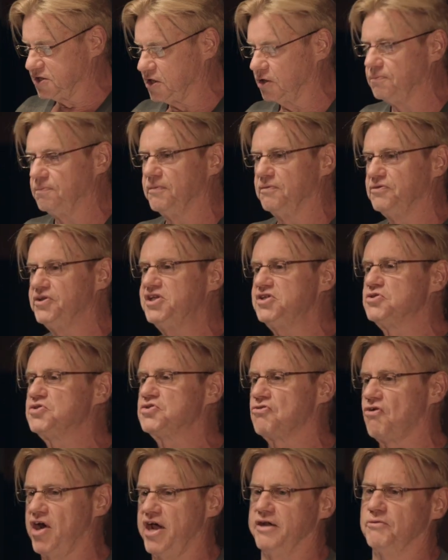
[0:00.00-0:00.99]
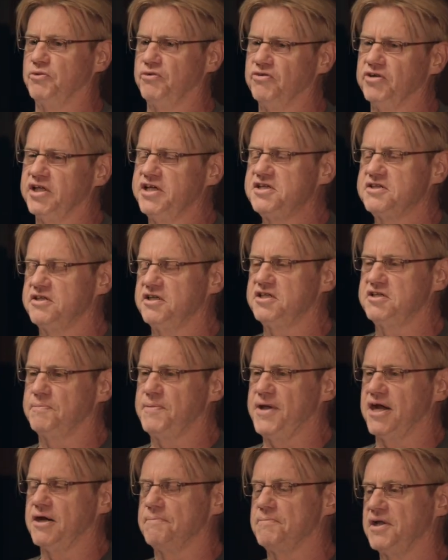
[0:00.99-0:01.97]
So this is great. We released this
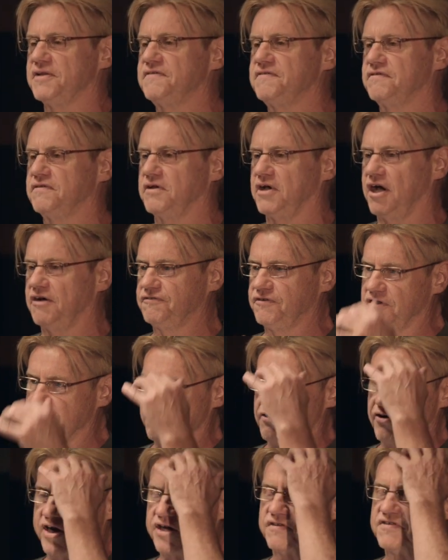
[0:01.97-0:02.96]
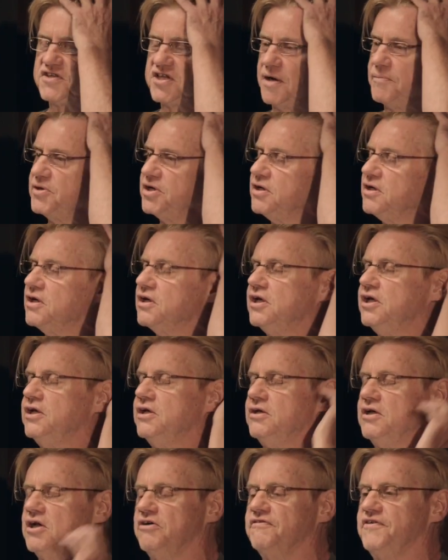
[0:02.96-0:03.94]
about a month after the Creative Summit
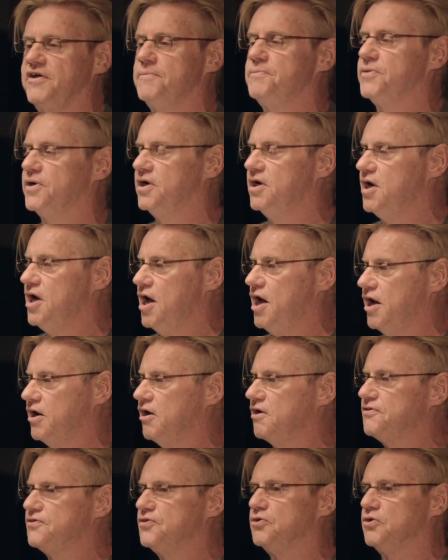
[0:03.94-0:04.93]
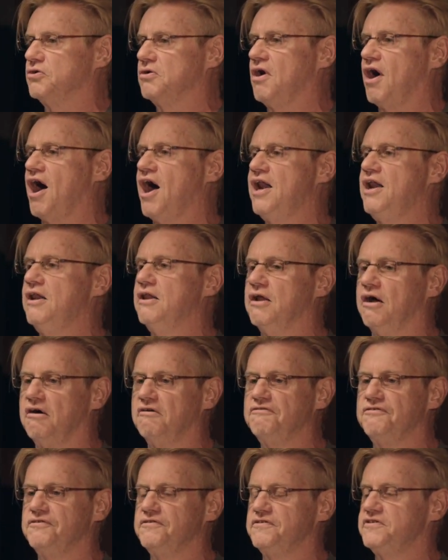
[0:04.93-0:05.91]
in November, and I thought, I
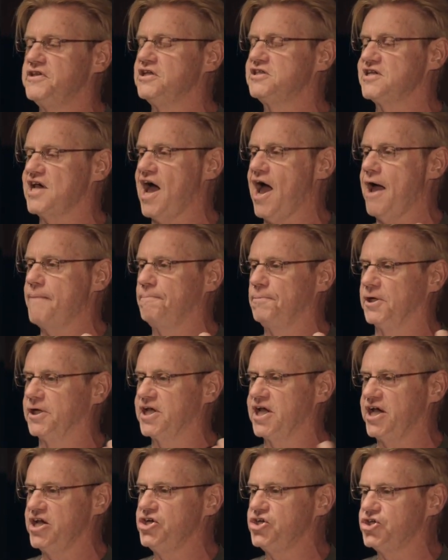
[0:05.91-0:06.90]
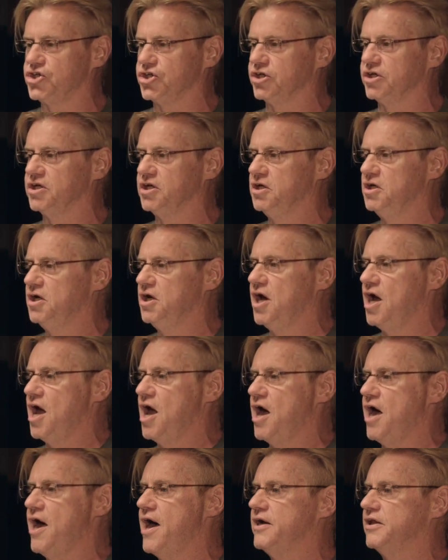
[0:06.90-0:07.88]
love this application,
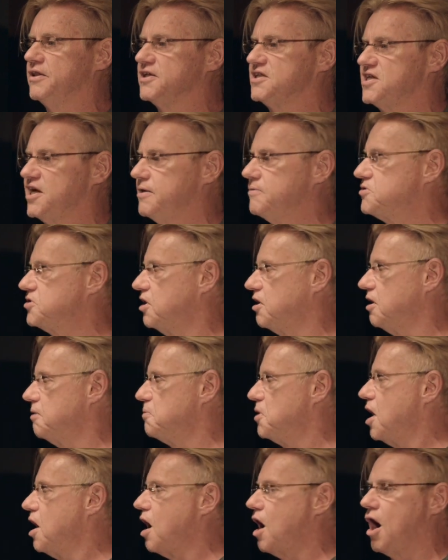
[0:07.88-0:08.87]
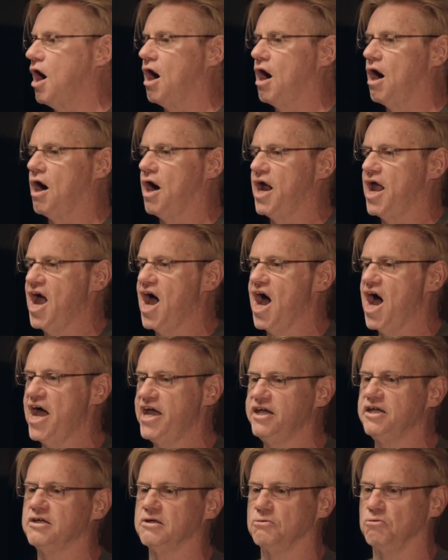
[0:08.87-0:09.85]
and at the same time, I
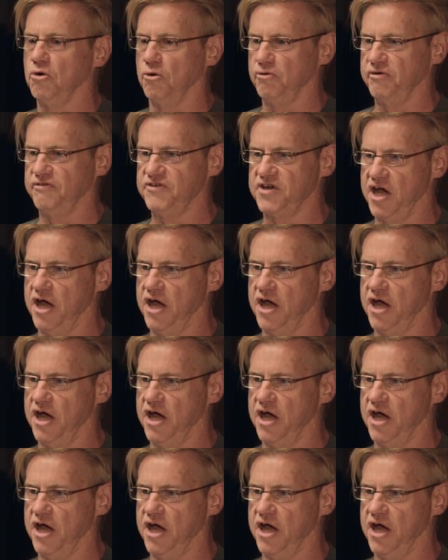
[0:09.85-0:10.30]
hate what we've